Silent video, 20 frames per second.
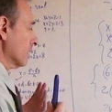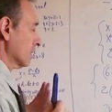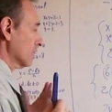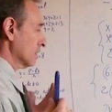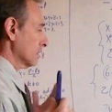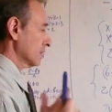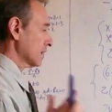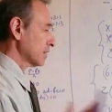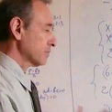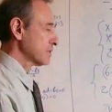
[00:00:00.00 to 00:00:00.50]

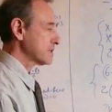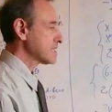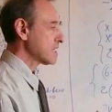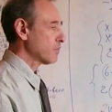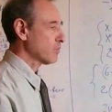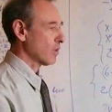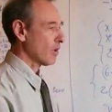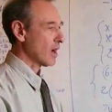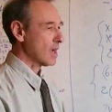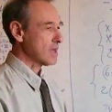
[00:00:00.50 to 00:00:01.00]
let me
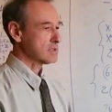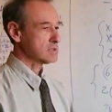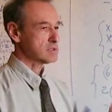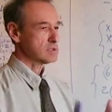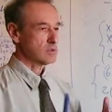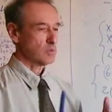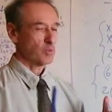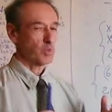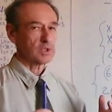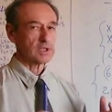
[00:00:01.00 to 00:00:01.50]
summarize.
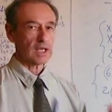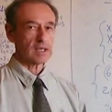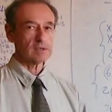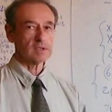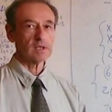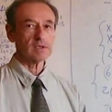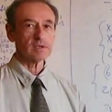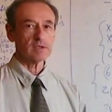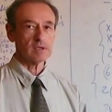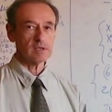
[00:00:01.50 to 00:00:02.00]
What I
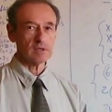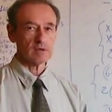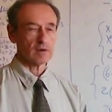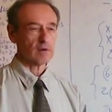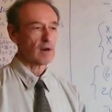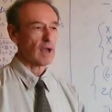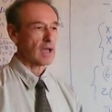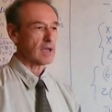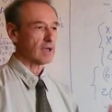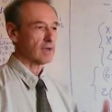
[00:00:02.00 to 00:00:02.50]
did here,
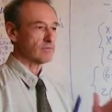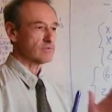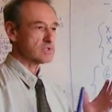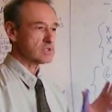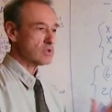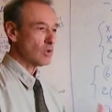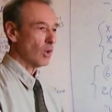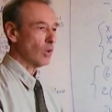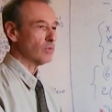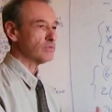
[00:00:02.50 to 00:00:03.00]
I have
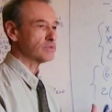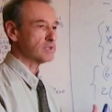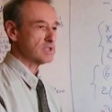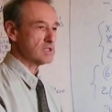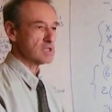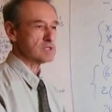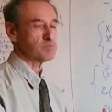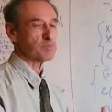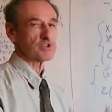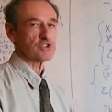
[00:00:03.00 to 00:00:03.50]
solved
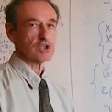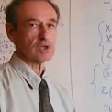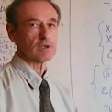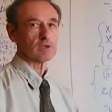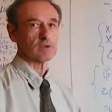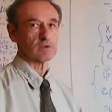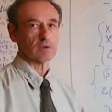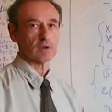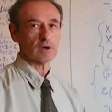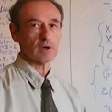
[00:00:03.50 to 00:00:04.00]
this
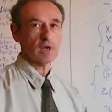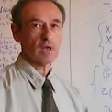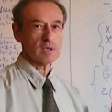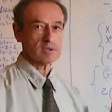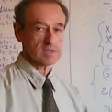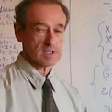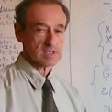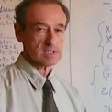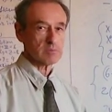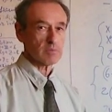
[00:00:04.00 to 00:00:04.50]
particular
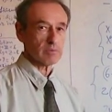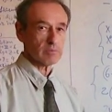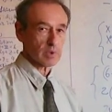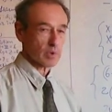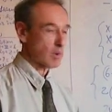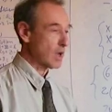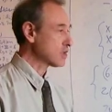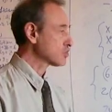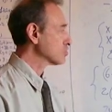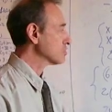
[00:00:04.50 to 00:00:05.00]
system of
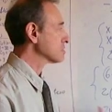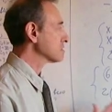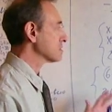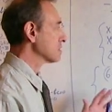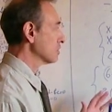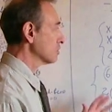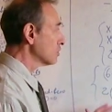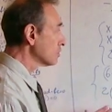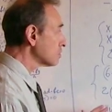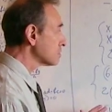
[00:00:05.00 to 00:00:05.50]
equations
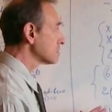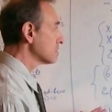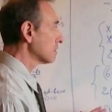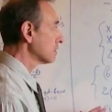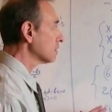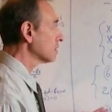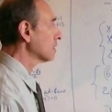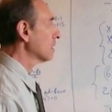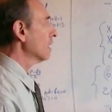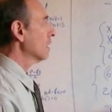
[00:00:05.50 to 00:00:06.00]

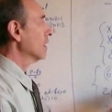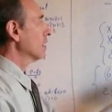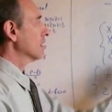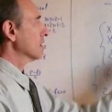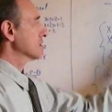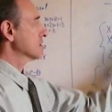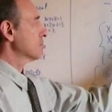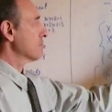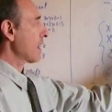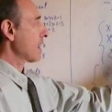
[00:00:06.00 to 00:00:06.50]
using
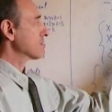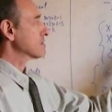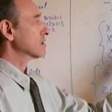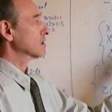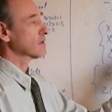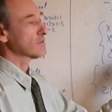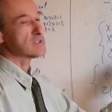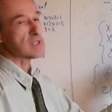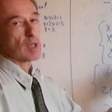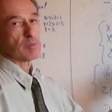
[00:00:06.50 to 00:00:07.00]
the method
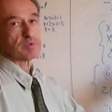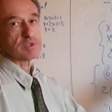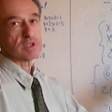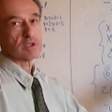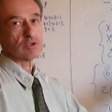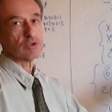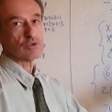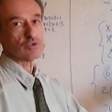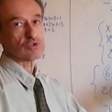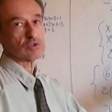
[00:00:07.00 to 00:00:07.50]
of
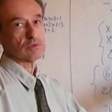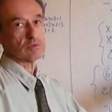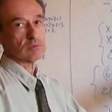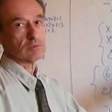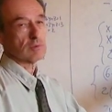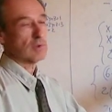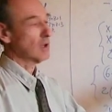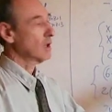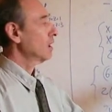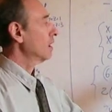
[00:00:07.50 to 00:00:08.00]
substitution.
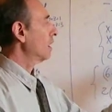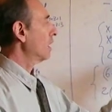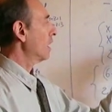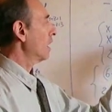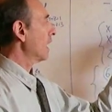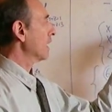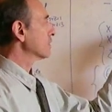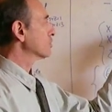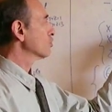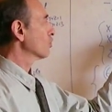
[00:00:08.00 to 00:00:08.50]

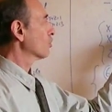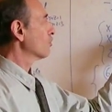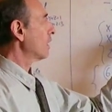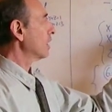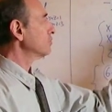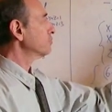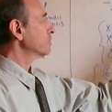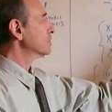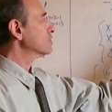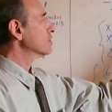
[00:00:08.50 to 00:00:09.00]
I took
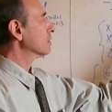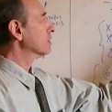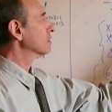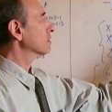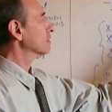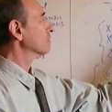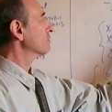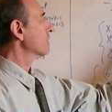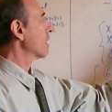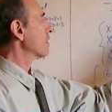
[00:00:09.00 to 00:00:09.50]
one particular
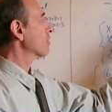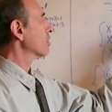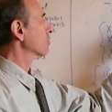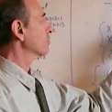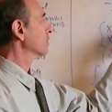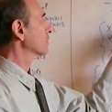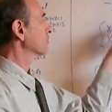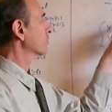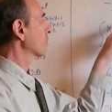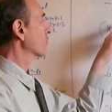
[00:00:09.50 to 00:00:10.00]

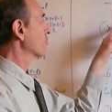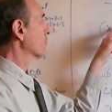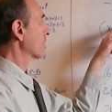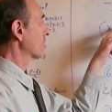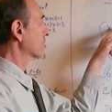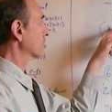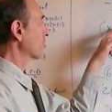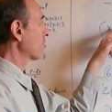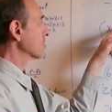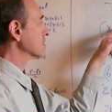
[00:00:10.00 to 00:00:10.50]
variable from
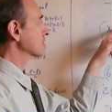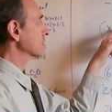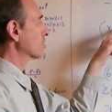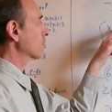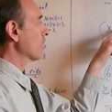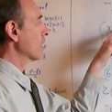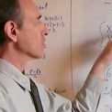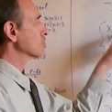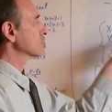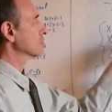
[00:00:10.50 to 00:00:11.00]
first
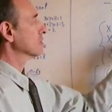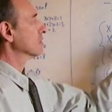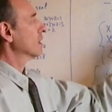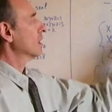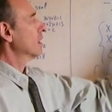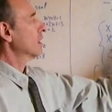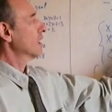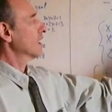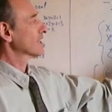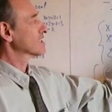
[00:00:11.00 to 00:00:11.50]
equation,
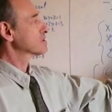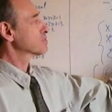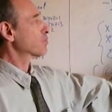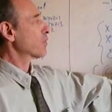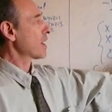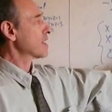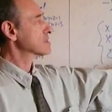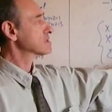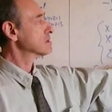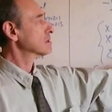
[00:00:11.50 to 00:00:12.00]

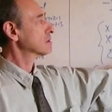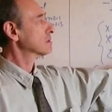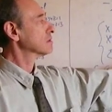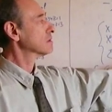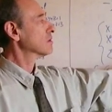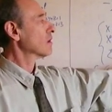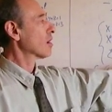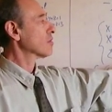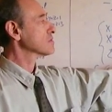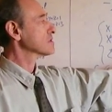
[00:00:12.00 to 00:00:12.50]
expressed it in
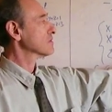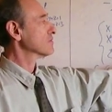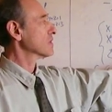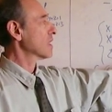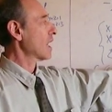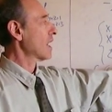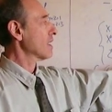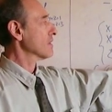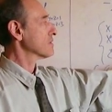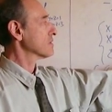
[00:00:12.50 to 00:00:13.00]
terms of the
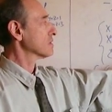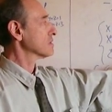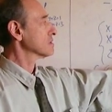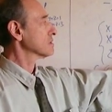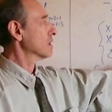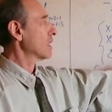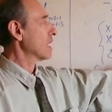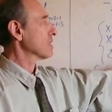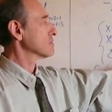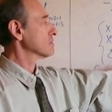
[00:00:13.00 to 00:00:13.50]
other,
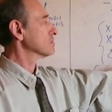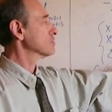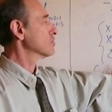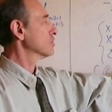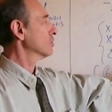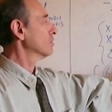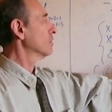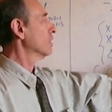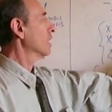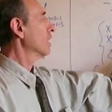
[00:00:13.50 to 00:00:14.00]
other two,